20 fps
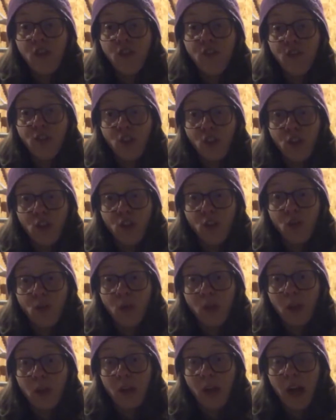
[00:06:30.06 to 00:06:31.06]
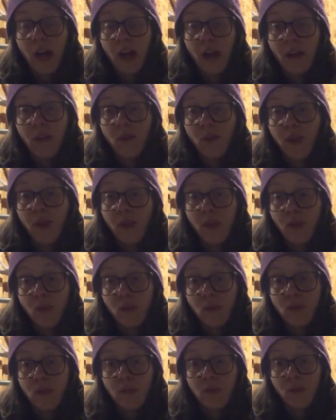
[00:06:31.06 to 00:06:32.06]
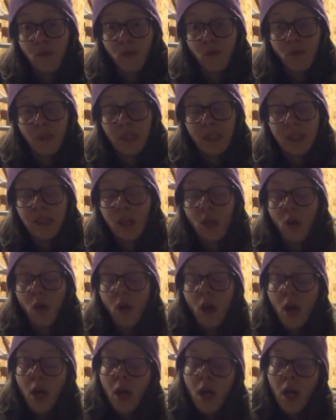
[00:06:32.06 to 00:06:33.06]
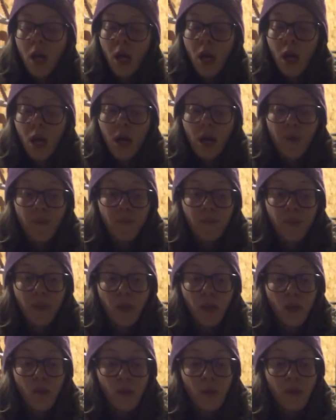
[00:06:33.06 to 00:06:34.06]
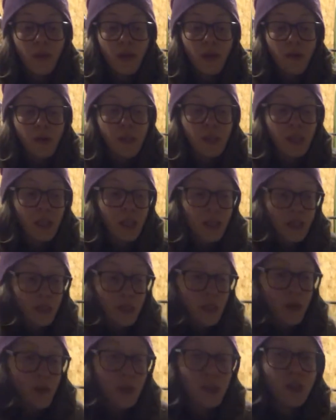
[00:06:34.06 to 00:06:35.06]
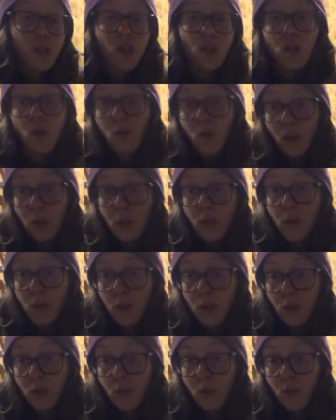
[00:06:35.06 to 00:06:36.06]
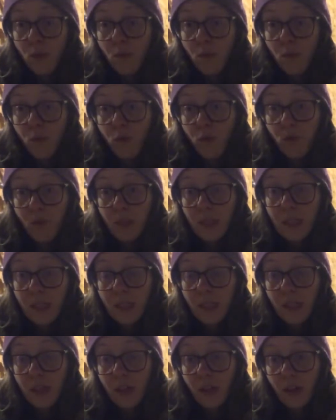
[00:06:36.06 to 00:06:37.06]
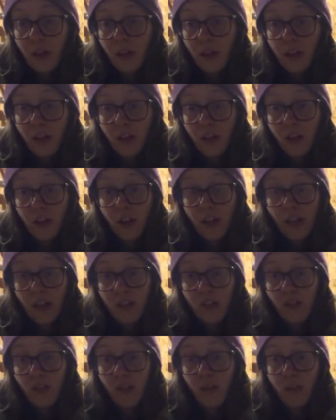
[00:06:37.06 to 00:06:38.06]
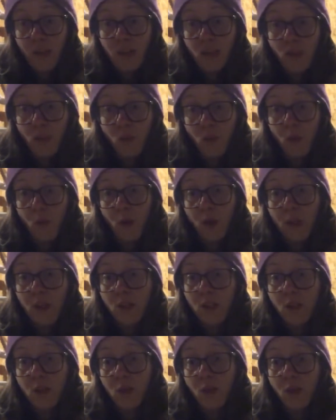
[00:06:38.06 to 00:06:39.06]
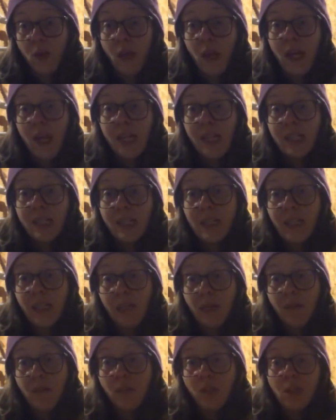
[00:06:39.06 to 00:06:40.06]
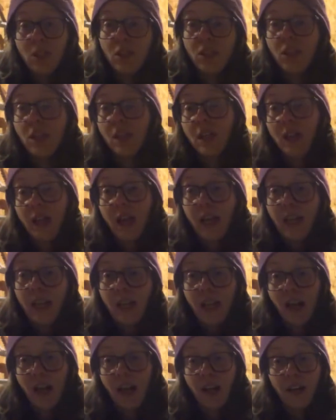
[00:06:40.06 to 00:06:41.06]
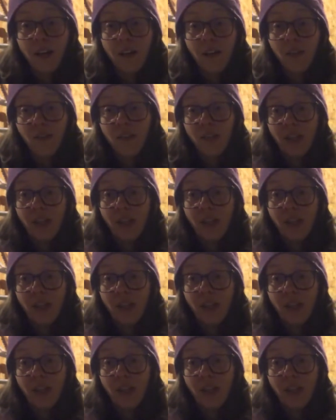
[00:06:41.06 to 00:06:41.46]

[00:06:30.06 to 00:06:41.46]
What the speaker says: for you where you're at with those movements. So the one thing I will say is that we don't want to do movements that are incorrect, right? We don't want to establish any kind of